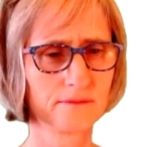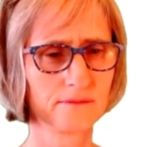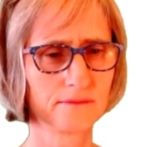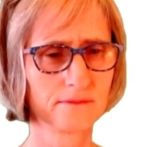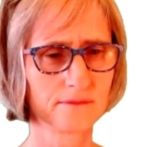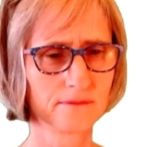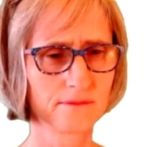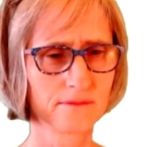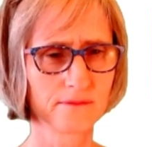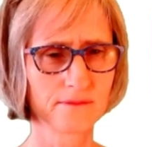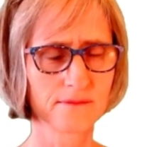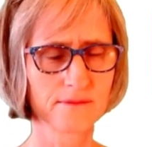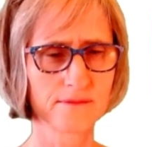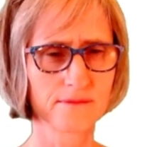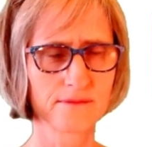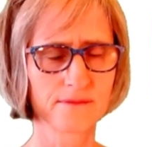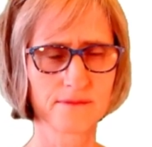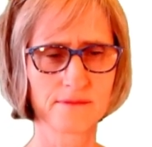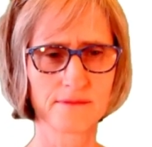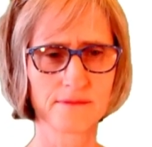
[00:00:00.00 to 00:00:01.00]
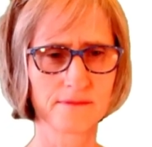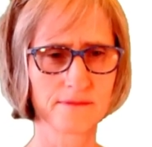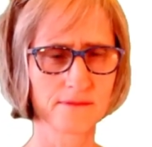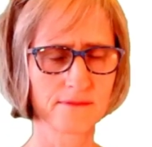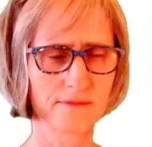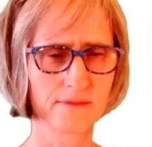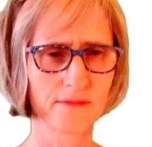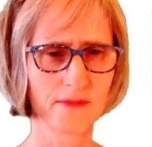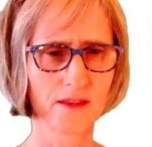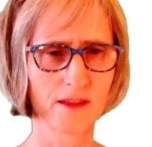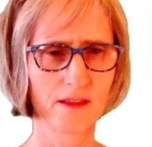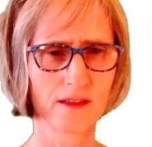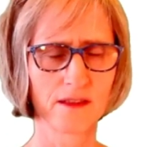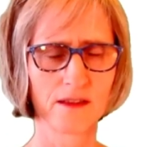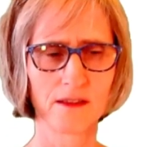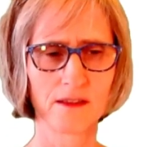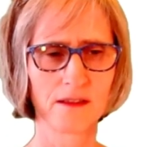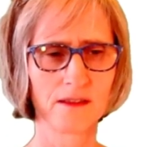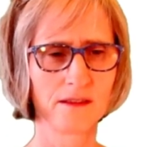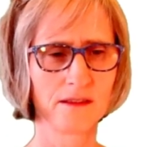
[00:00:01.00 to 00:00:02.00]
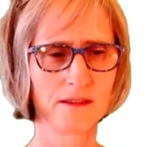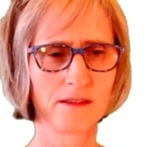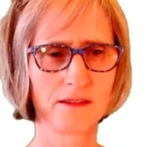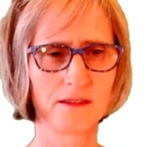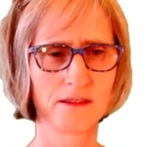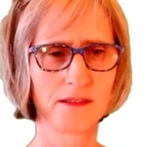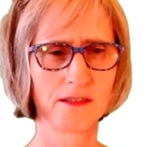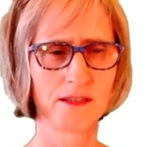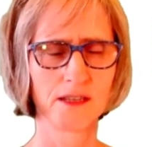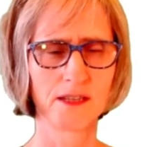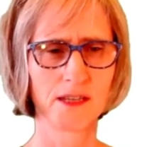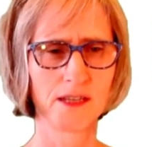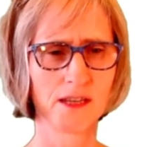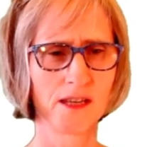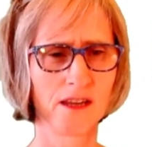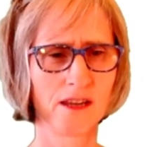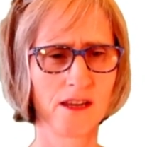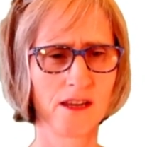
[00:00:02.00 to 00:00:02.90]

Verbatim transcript: Leftover meat that is really, really...